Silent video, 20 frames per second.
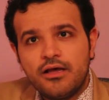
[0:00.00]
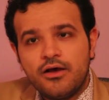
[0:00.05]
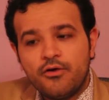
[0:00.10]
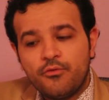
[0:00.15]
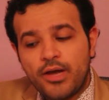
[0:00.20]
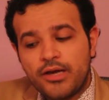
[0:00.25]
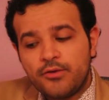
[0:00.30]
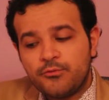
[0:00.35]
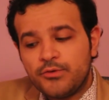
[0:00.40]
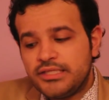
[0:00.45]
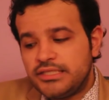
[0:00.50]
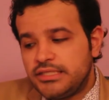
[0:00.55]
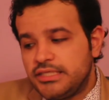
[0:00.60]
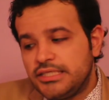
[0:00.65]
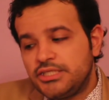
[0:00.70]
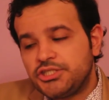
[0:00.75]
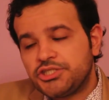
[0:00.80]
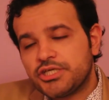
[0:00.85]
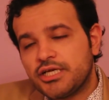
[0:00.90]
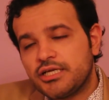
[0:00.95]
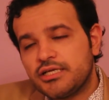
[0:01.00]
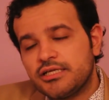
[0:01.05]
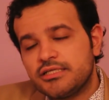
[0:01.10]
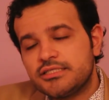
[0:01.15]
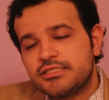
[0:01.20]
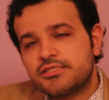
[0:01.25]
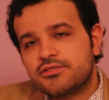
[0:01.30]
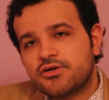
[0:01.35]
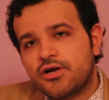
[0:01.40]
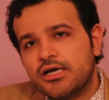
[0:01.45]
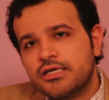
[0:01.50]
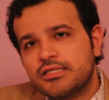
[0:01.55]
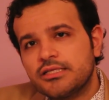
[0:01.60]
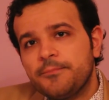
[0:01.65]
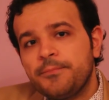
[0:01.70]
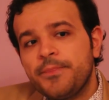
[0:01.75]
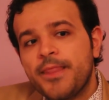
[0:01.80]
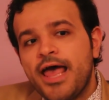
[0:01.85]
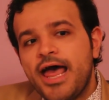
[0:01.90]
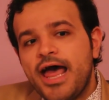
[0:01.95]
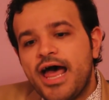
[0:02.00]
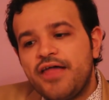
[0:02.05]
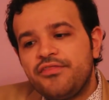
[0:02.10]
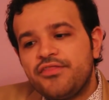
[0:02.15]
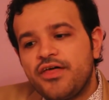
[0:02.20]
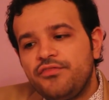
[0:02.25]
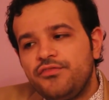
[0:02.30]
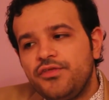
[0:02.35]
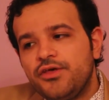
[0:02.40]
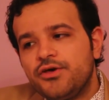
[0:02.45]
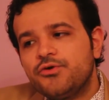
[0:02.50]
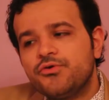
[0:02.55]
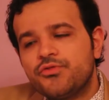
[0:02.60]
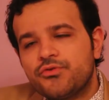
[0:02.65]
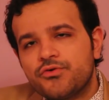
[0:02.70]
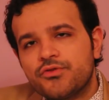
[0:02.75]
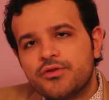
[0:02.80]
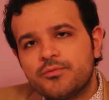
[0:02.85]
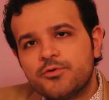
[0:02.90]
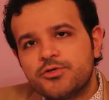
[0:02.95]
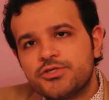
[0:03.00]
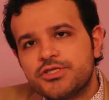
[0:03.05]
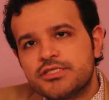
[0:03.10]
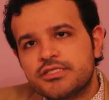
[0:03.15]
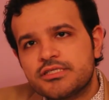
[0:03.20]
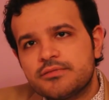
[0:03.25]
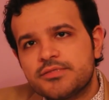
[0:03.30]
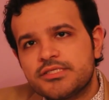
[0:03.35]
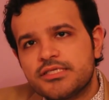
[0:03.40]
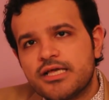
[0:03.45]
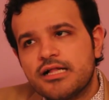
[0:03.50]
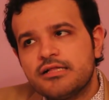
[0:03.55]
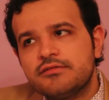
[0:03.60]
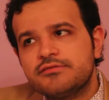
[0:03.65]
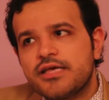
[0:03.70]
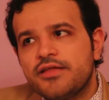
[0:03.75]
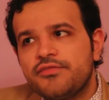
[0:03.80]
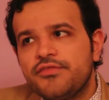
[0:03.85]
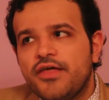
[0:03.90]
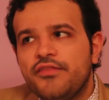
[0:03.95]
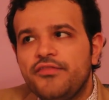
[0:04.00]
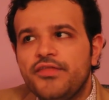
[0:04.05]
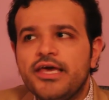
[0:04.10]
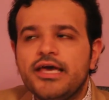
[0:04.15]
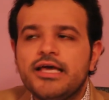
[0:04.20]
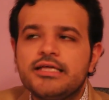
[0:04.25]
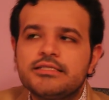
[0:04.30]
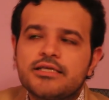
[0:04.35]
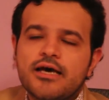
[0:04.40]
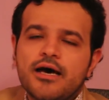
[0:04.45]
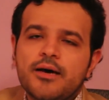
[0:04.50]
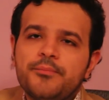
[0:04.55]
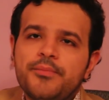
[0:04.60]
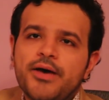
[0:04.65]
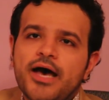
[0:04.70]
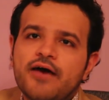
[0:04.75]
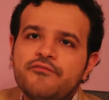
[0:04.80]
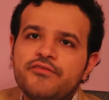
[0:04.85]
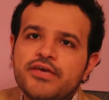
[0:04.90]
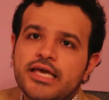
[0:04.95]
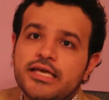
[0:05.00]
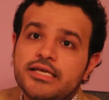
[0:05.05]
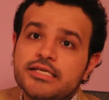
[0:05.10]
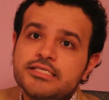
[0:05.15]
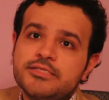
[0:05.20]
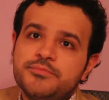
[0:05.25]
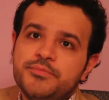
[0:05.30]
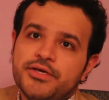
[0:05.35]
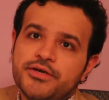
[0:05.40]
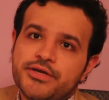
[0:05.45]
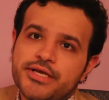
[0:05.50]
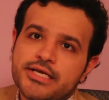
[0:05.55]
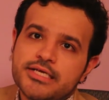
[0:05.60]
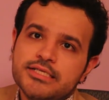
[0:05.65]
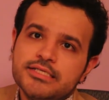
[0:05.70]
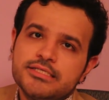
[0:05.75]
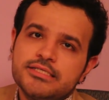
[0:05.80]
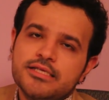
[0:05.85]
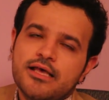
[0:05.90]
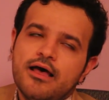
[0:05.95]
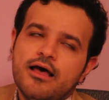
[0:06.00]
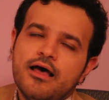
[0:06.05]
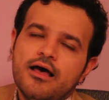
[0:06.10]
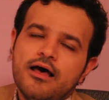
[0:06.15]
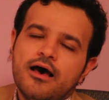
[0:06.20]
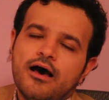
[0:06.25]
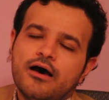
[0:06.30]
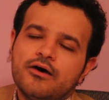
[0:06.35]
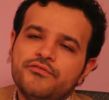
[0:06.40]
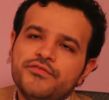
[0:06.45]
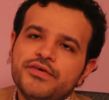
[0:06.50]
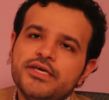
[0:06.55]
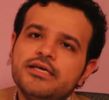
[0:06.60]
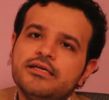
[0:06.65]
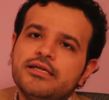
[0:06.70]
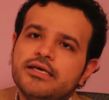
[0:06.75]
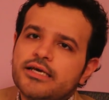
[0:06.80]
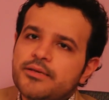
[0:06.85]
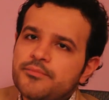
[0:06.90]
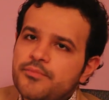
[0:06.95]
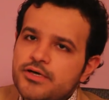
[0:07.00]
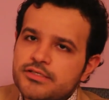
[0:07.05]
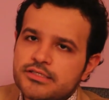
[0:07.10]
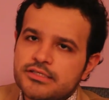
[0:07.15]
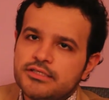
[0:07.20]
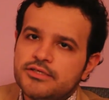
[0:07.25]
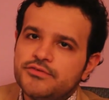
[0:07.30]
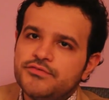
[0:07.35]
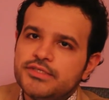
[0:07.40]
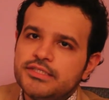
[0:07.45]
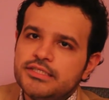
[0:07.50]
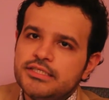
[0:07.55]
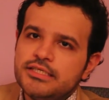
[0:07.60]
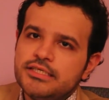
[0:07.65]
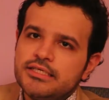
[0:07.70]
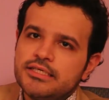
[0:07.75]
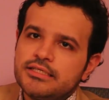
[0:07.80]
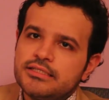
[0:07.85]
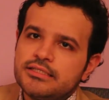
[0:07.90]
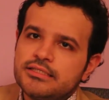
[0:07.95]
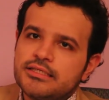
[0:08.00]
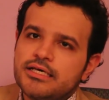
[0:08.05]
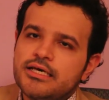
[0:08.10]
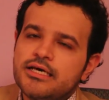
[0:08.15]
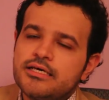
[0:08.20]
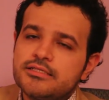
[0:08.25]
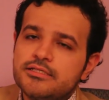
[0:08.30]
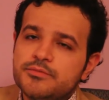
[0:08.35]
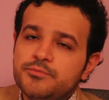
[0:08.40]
when we teach and instruct, and then they go through the motions themselves, and then they end up having an experience of healing and positivity, and it's